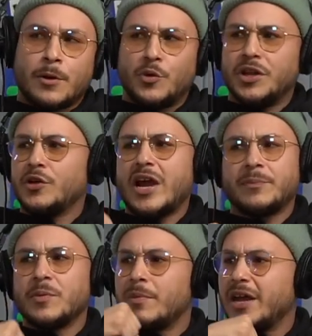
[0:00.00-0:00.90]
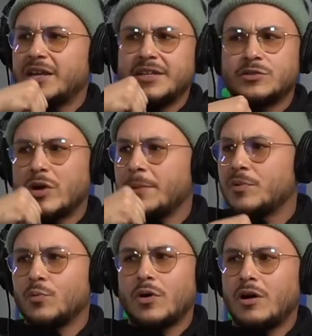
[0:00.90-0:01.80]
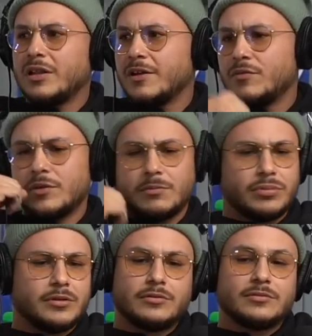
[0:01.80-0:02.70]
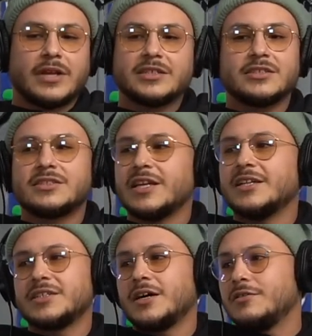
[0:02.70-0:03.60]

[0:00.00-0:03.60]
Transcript: When he grabbed the mic and he's rapping raw, like bro, that shit stands out.